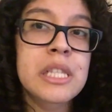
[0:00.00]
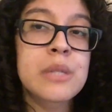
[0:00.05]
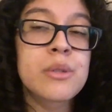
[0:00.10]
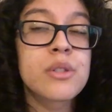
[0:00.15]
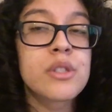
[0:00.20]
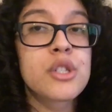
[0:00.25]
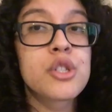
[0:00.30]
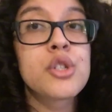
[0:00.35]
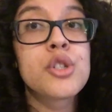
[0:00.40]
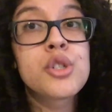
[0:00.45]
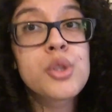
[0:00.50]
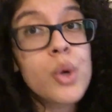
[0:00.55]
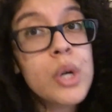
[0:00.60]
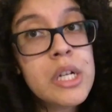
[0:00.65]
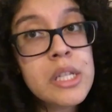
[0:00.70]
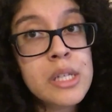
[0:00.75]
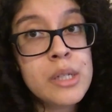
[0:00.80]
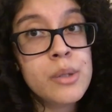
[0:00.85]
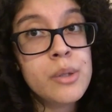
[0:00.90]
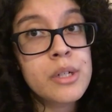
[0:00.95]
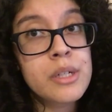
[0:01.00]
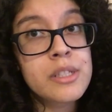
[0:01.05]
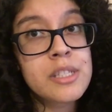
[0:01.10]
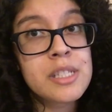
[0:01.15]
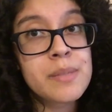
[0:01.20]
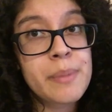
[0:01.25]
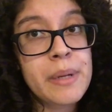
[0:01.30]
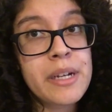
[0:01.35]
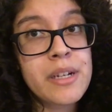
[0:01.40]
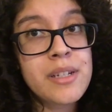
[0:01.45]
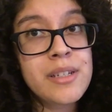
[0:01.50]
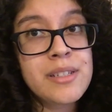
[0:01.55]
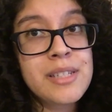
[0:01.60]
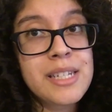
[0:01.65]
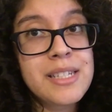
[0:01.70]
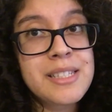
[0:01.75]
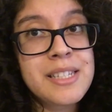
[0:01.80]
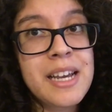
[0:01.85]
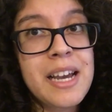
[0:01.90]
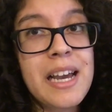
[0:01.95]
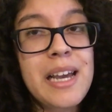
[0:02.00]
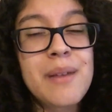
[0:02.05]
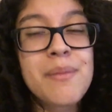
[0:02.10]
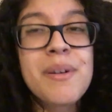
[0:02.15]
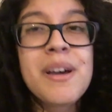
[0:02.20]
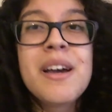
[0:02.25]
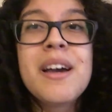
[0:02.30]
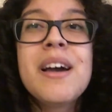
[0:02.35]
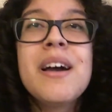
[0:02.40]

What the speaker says: This was a short little conspiracy time